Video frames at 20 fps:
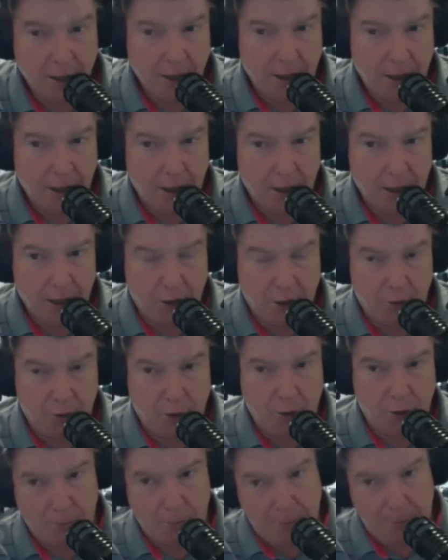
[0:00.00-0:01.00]

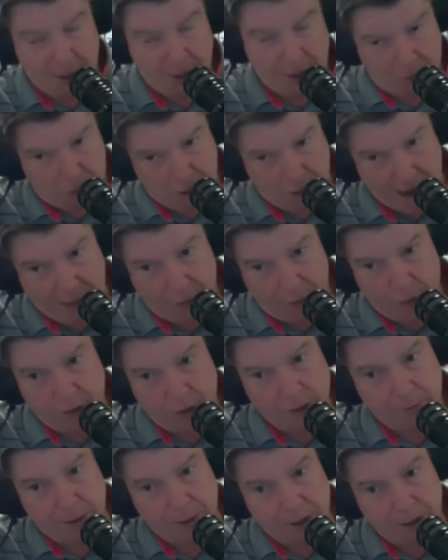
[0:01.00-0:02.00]
European travel
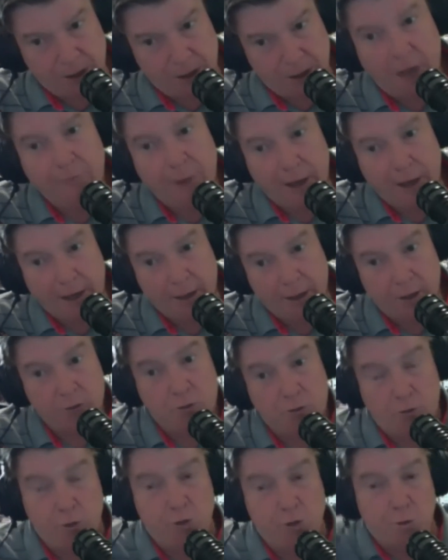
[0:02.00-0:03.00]
has been tough. I had a
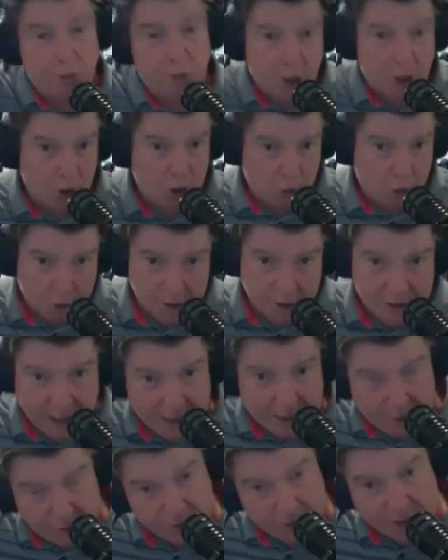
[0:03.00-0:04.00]
cruise with the New York
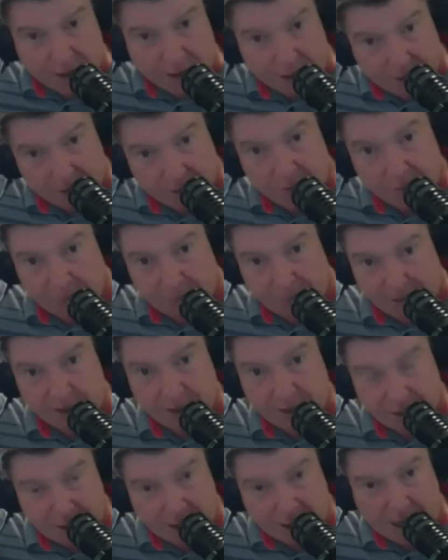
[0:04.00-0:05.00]
Tenors that
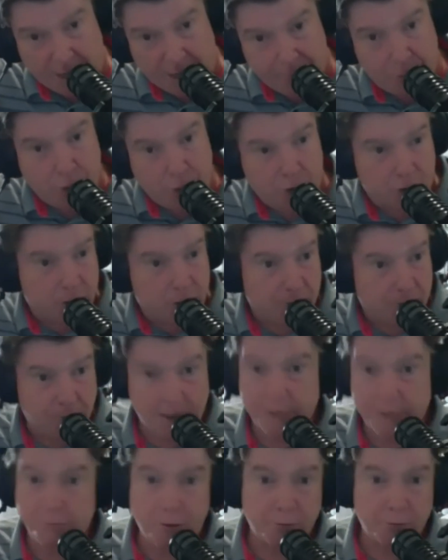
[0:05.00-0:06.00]
recently got pulled, and
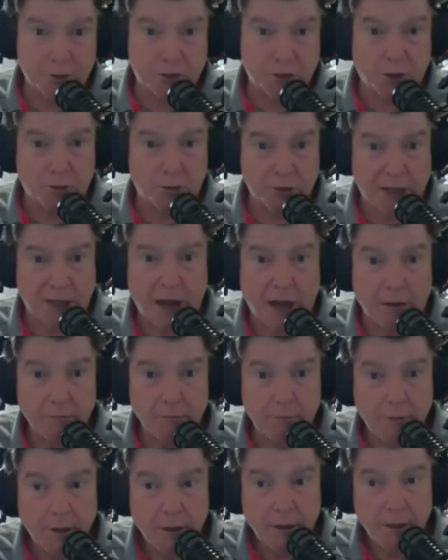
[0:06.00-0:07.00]
we were sold out.
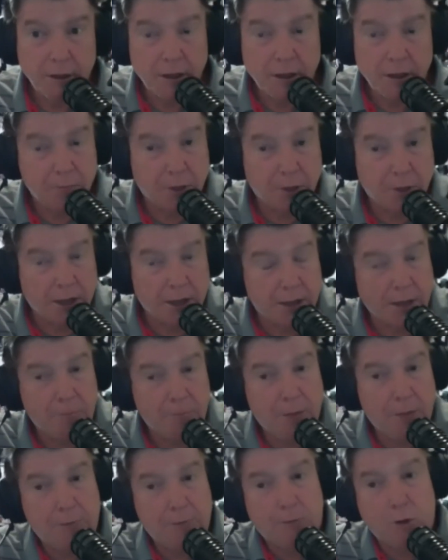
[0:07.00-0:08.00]
But I think
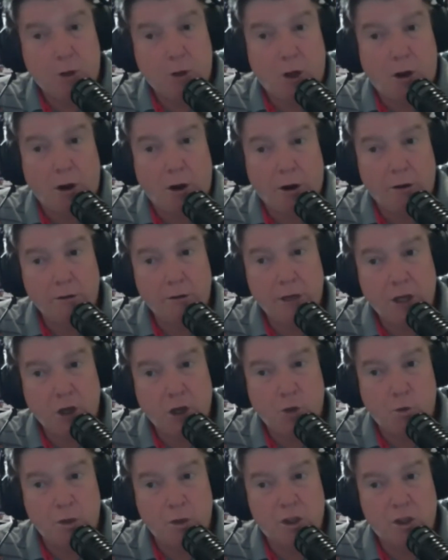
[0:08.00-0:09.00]
people are,
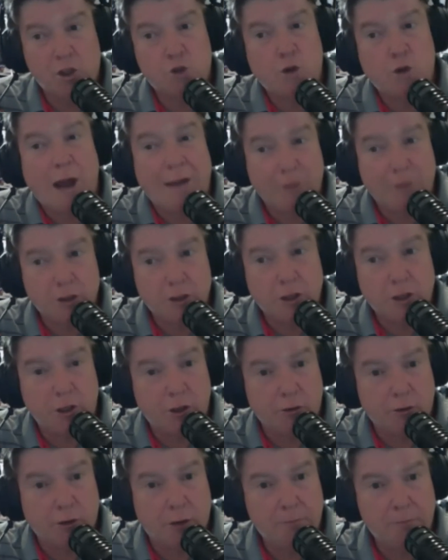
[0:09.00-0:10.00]
with the travel to
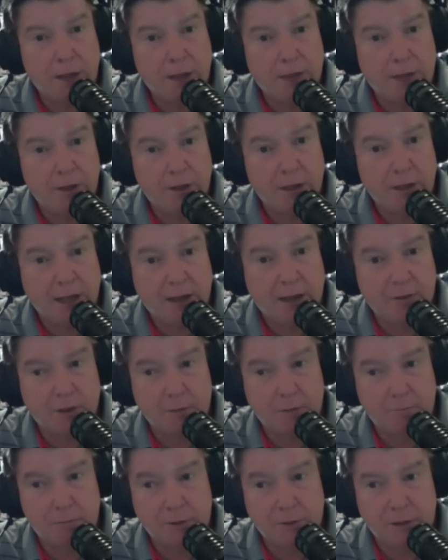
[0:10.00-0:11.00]
Europe, having to have
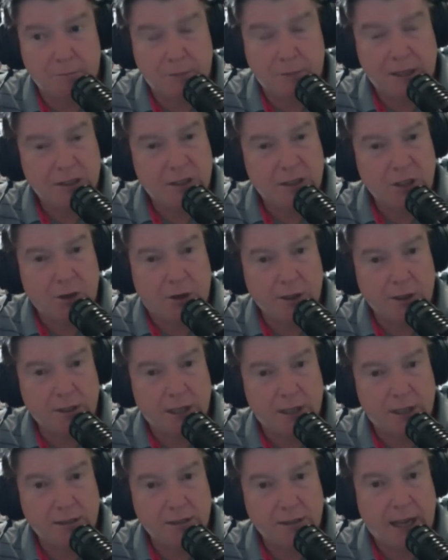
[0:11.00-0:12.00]
the PCR
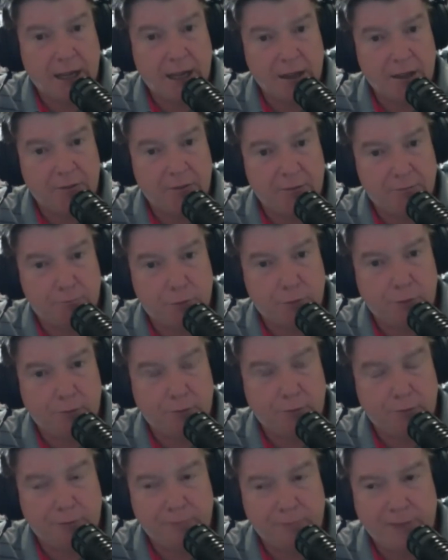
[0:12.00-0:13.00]
test and the proof
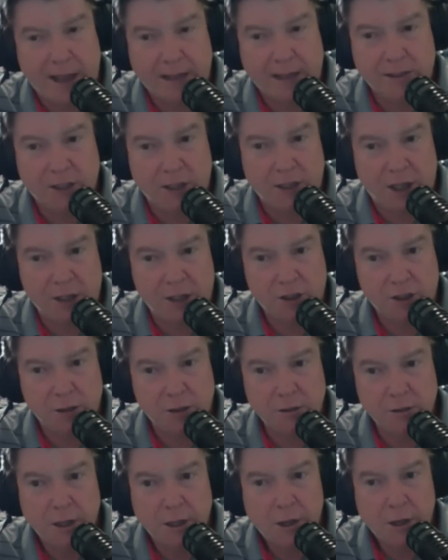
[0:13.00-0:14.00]
of
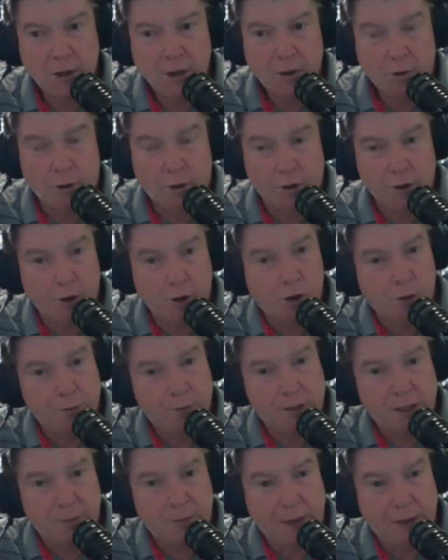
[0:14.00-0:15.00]
vaccination, all the
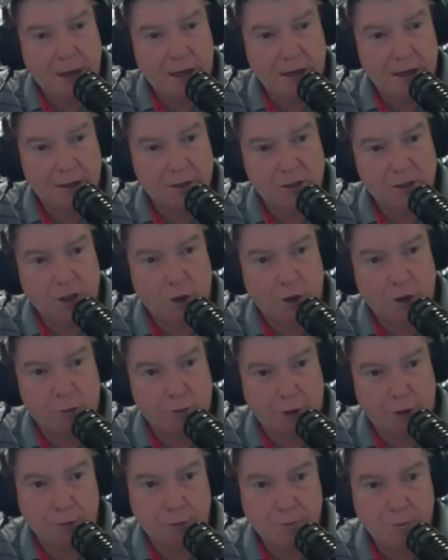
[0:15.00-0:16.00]
hoops they're making us go
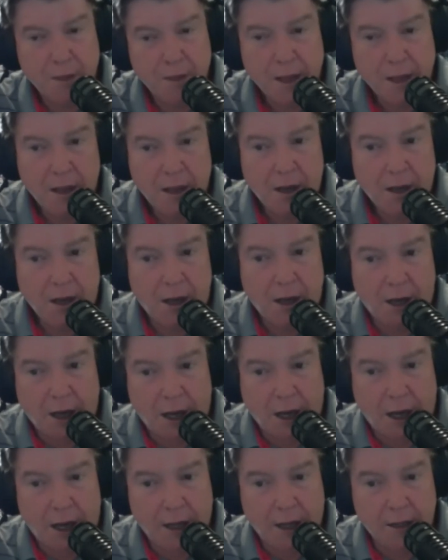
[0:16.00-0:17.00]
through.
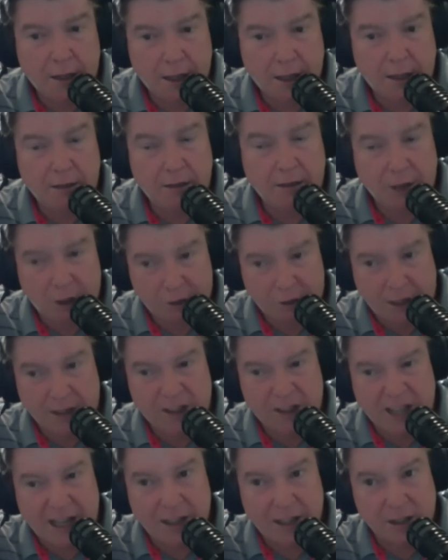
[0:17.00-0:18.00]
I think,
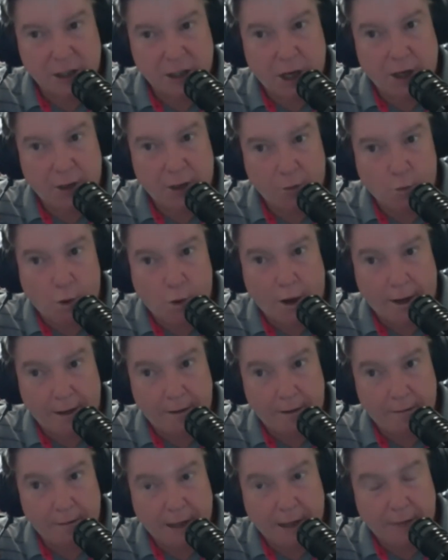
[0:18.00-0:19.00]
that is kind of
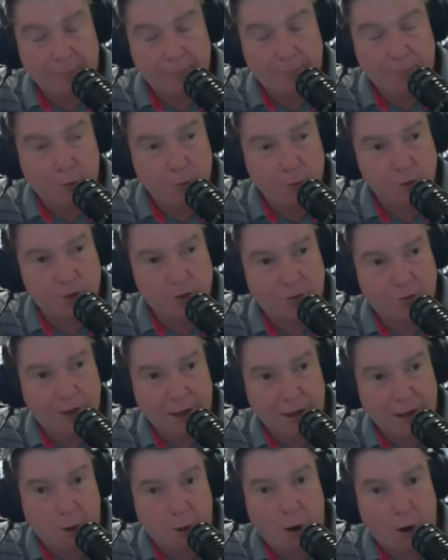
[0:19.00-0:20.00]
why that cruise
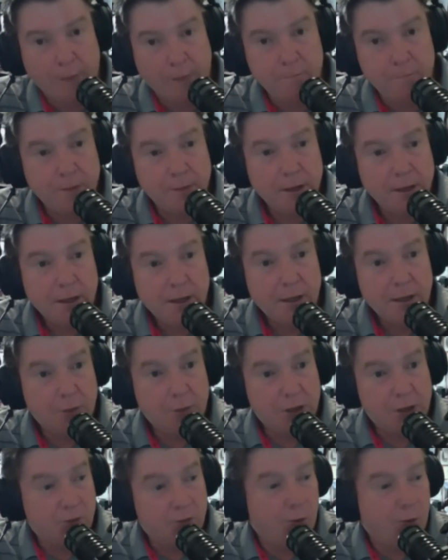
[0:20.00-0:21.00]
fell apart.
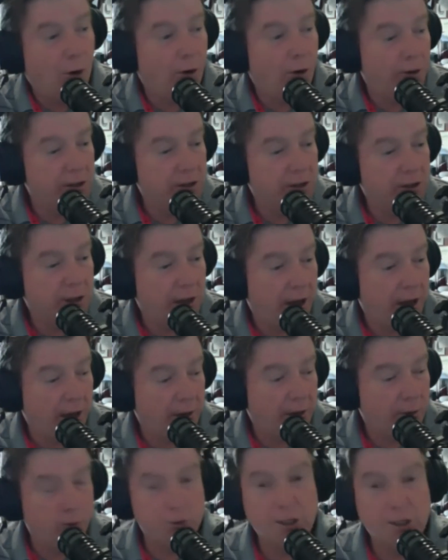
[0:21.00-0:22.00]
But as far as
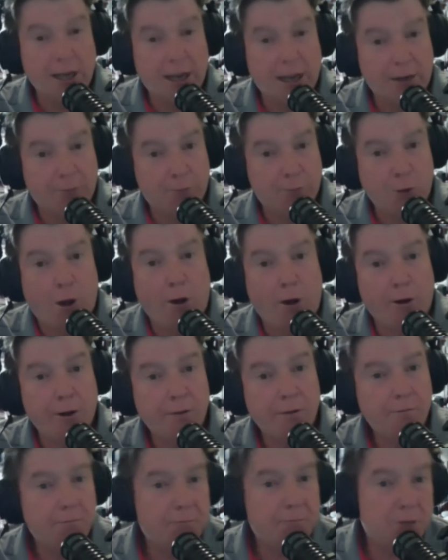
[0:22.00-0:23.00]
cruising out of
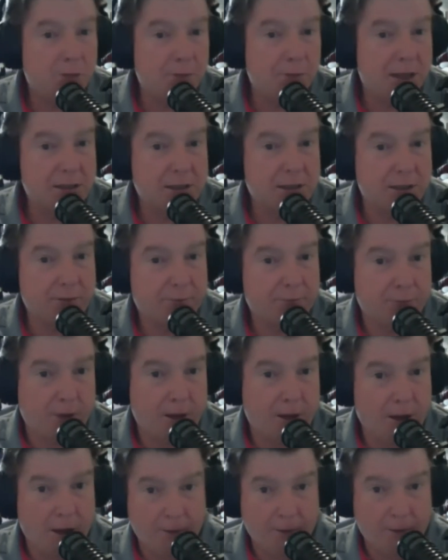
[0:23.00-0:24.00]
Florida, domestic
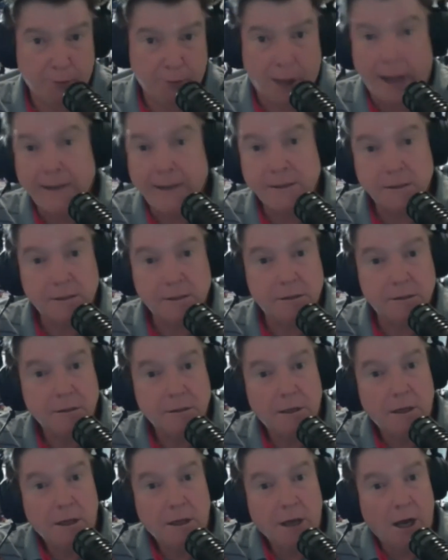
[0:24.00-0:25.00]
flights,
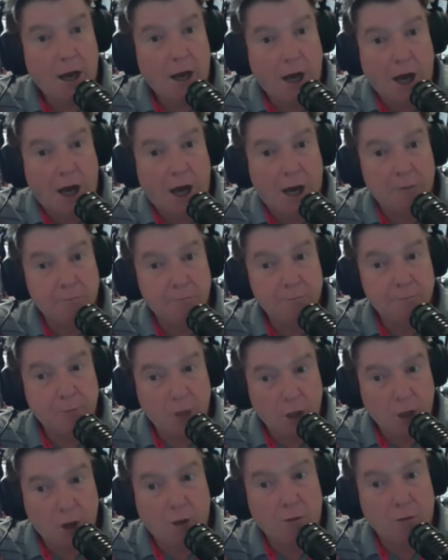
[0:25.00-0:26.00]

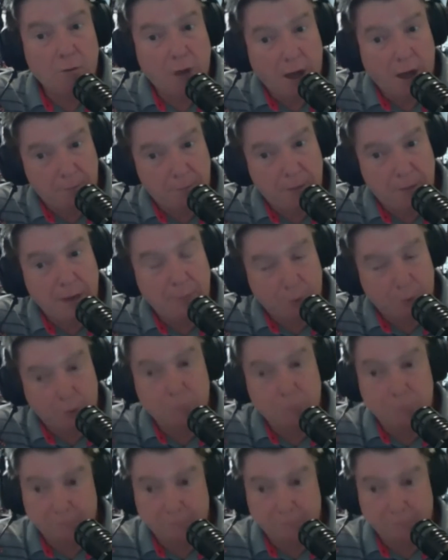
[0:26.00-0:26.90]
people